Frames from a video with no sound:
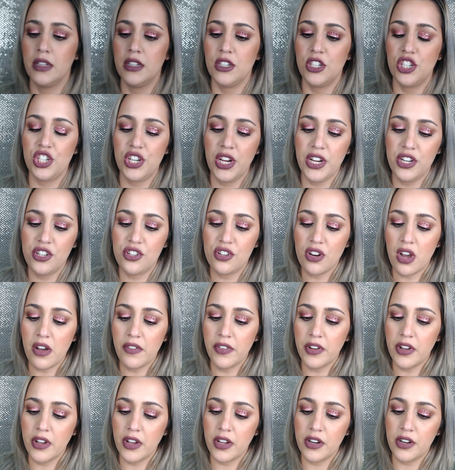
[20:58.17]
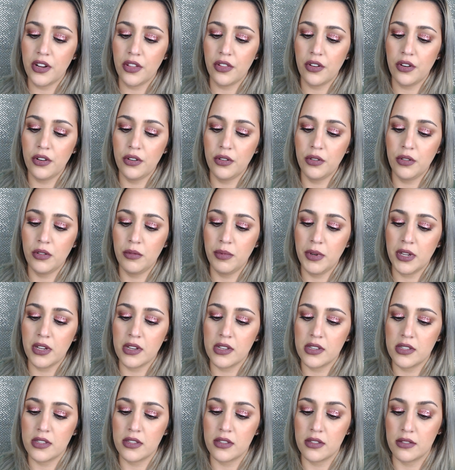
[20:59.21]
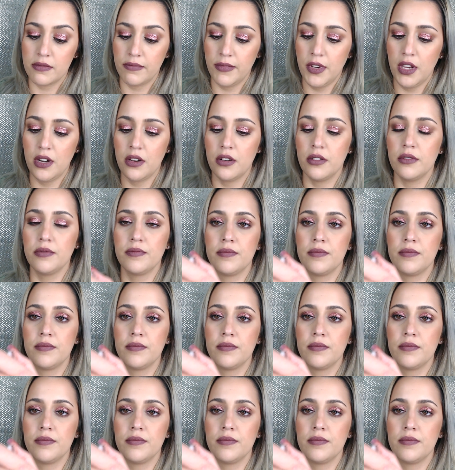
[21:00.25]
Shade Java, another nude because, you know,